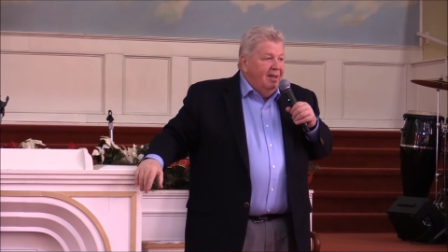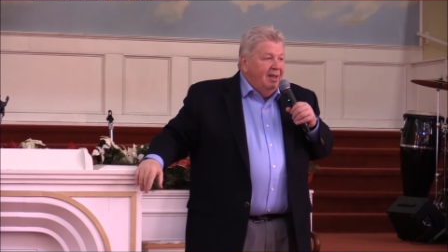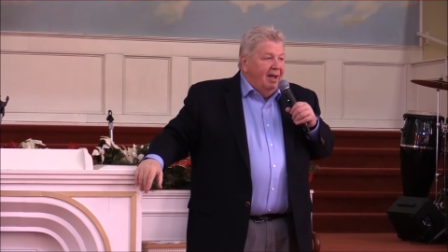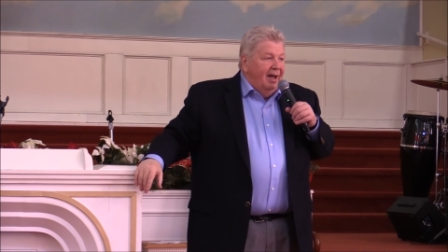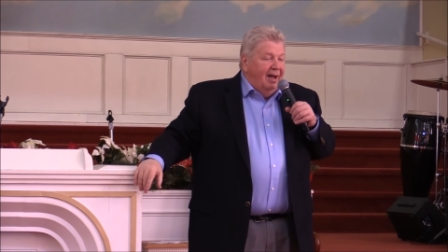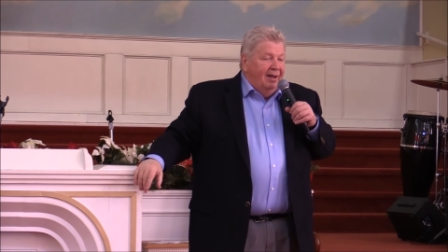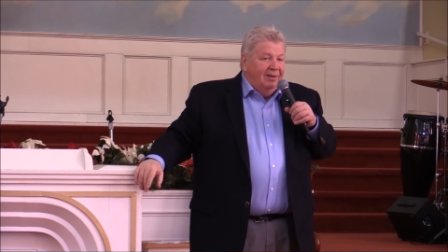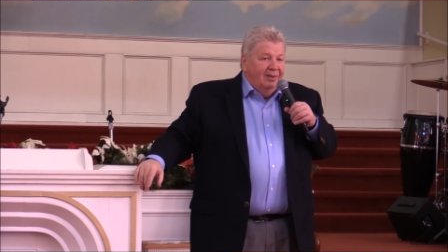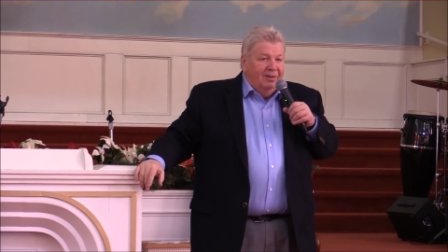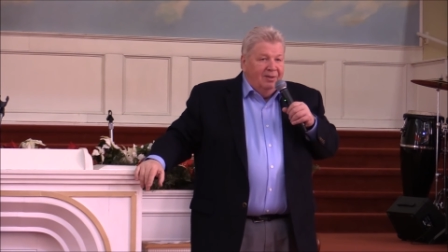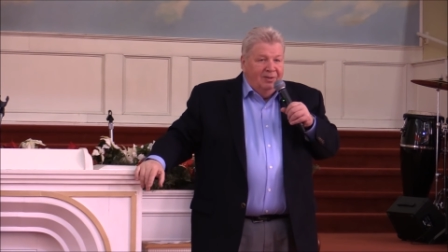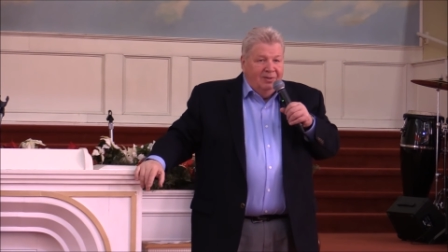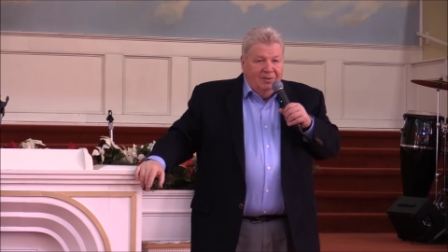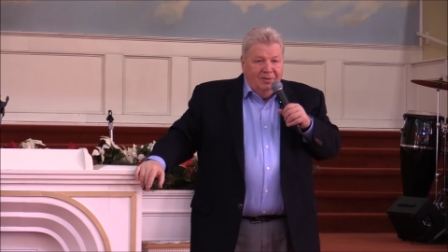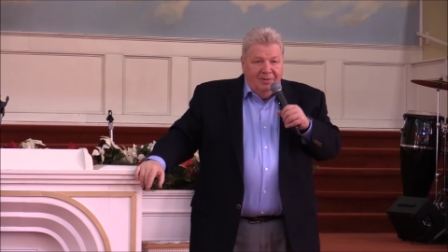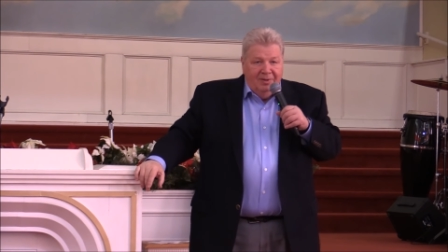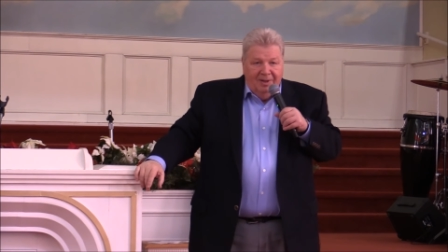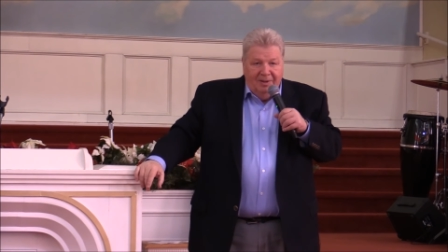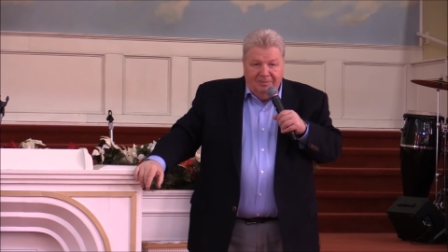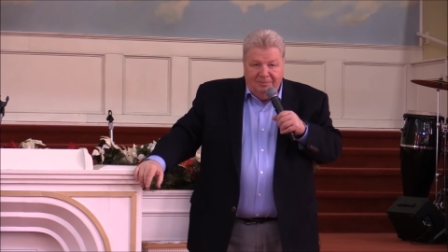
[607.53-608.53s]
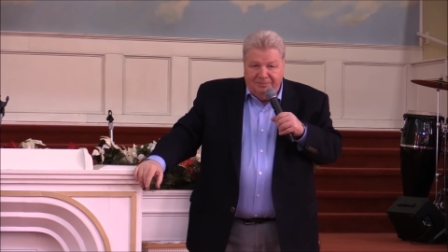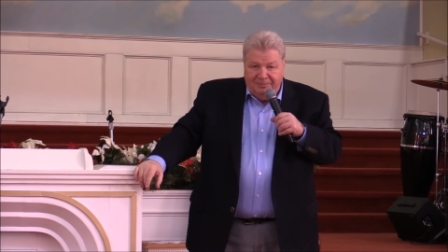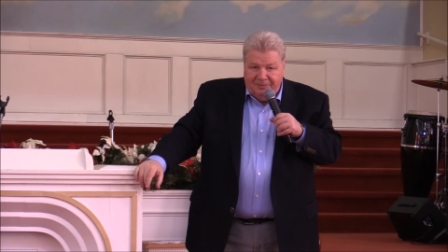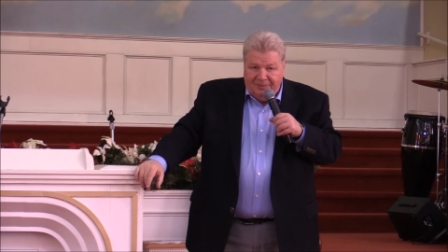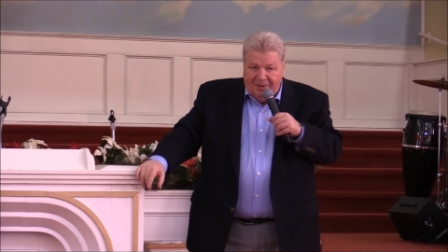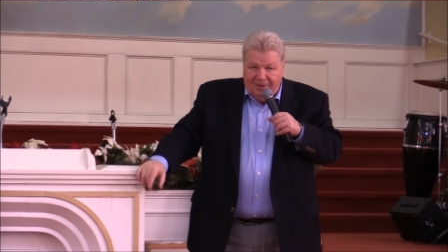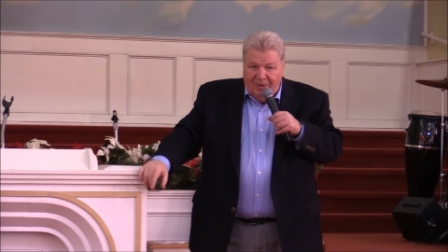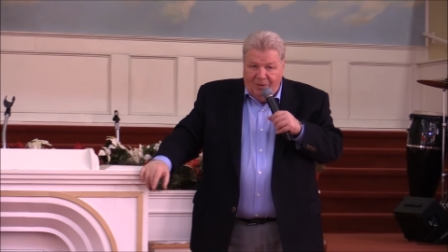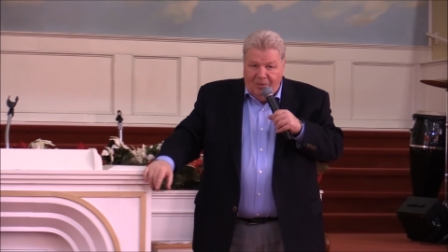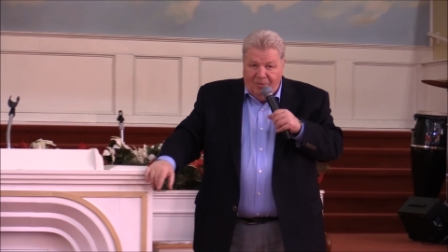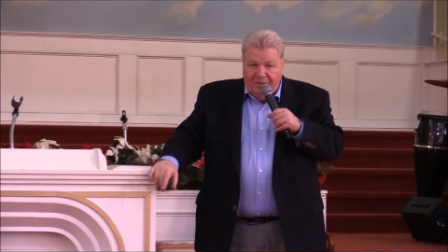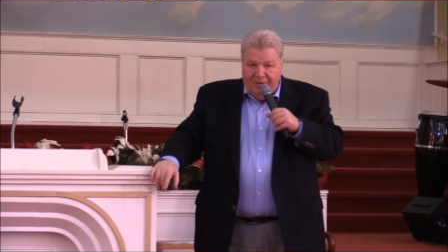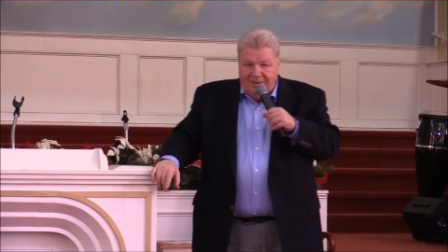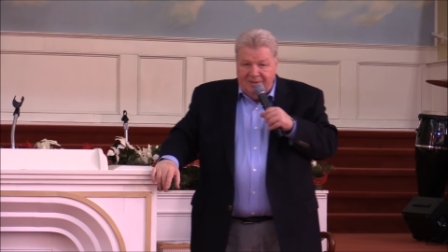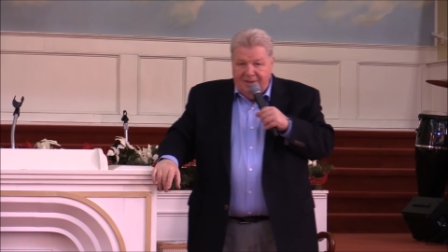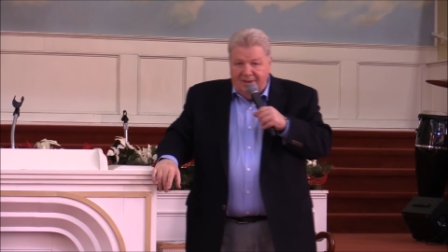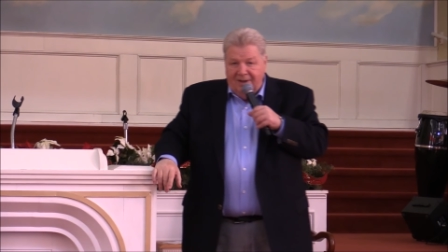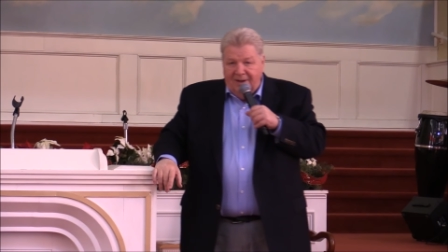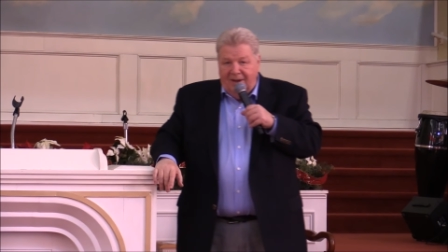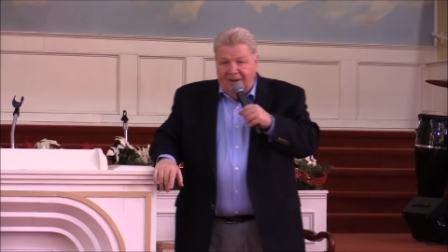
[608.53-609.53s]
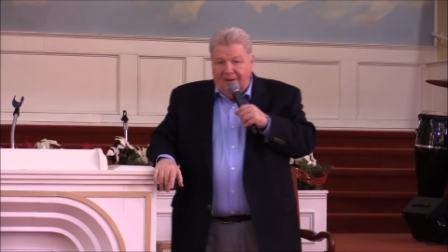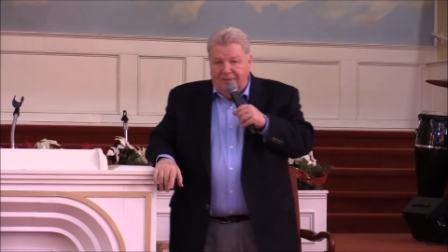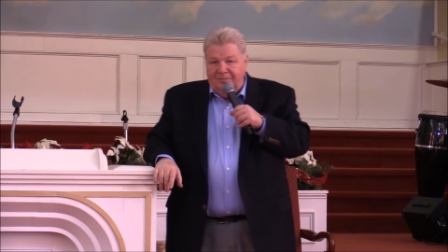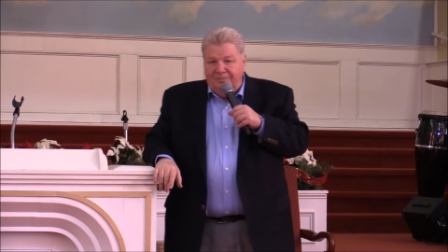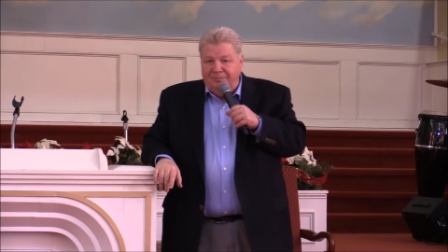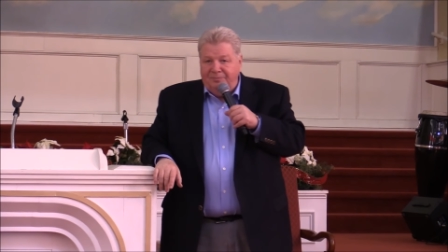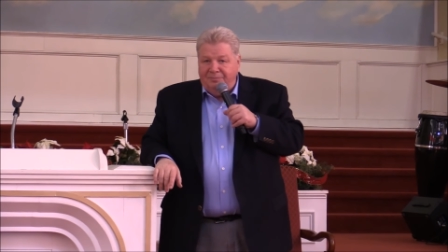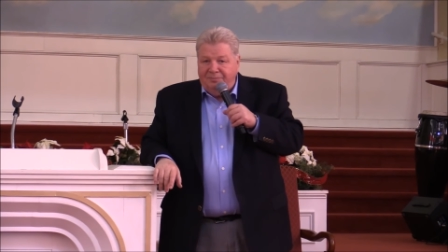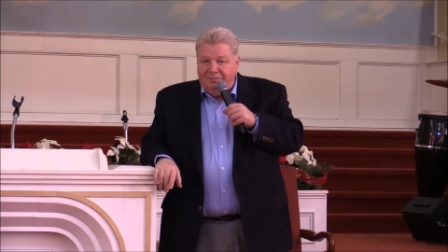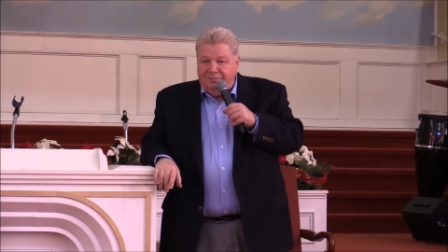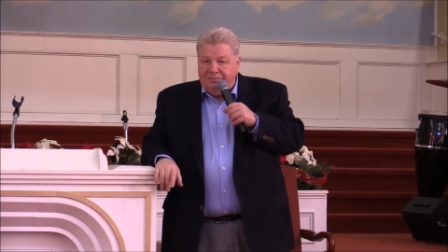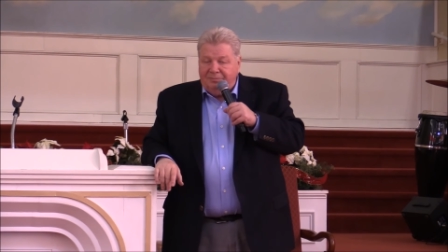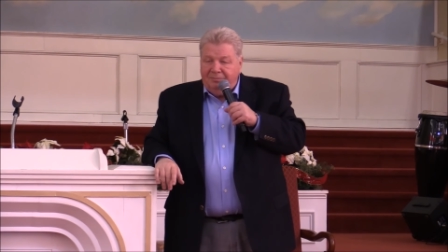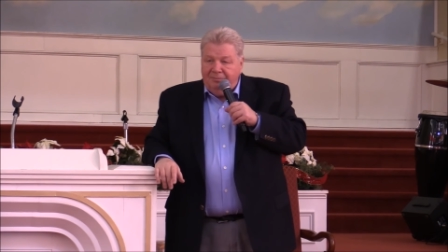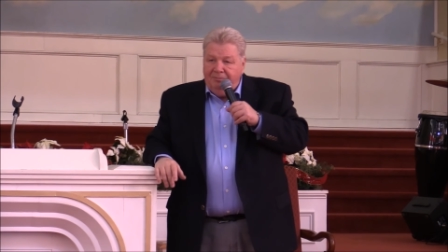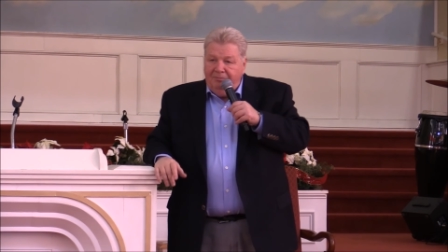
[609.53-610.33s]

Hallelujah. Glory to God.